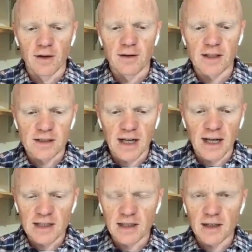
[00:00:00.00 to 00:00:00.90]
this
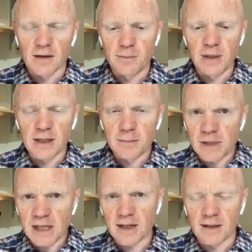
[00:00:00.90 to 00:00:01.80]
idea of being a
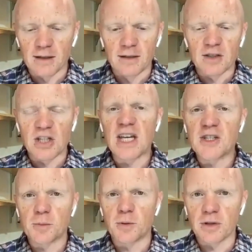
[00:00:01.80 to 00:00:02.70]
meek,
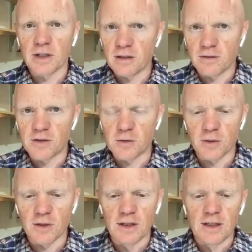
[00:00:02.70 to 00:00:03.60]
teachable
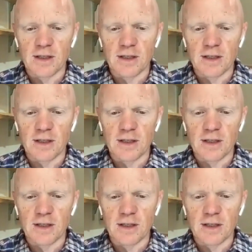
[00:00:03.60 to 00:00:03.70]
individual.